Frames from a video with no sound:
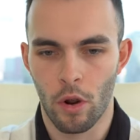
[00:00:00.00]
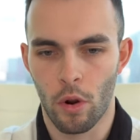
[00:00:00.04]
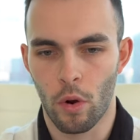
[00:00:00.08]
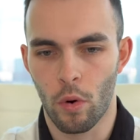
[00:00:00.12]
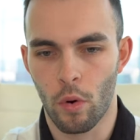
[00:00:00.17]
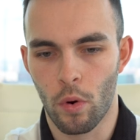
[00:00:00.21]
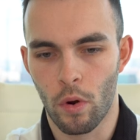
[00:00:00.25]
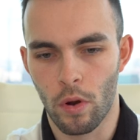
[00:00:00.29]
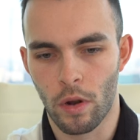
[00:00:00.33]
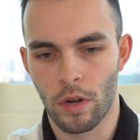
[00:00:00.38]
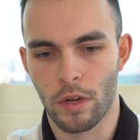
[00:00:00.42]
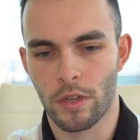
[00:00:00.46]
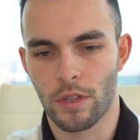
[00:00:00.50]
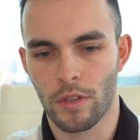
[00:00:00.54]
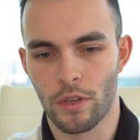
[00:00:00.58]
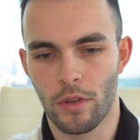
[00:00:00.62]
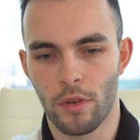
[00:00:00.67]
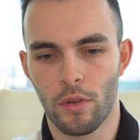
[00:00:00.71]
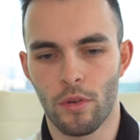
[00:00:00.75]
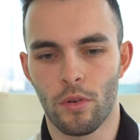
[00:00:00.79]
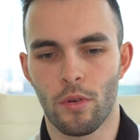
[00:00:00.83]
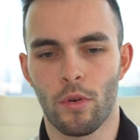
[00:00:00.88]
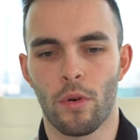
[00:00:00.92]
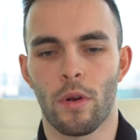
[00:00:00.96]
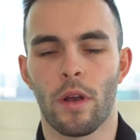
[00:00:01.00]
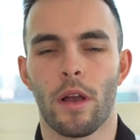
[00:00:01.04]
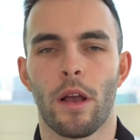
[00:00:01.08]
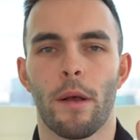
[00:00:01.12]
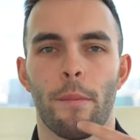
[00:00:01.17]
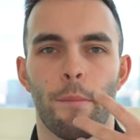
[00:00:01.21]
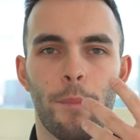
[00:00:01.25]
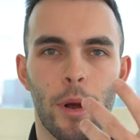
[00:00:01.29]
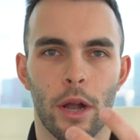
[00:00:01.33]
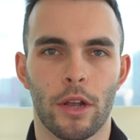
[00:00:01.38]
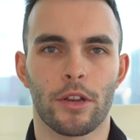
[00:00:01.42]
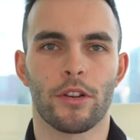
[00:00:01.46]
or to
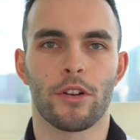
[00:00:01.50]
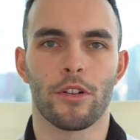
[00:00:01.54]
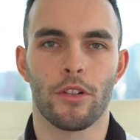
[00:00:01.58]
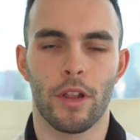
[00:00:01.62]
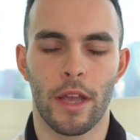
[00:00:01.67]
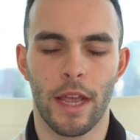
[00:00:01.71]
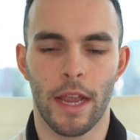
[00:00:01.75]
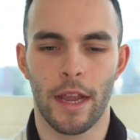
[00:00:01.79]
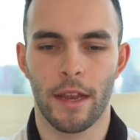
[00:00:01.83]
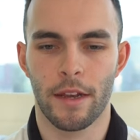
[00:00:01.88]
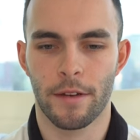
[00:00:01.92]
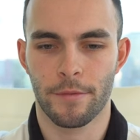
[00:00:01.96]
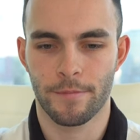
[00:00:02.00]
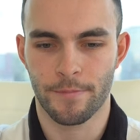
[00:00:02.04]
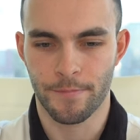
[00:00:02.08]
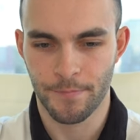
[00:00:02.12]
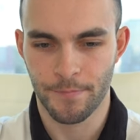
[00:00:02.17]
Buckner Lane.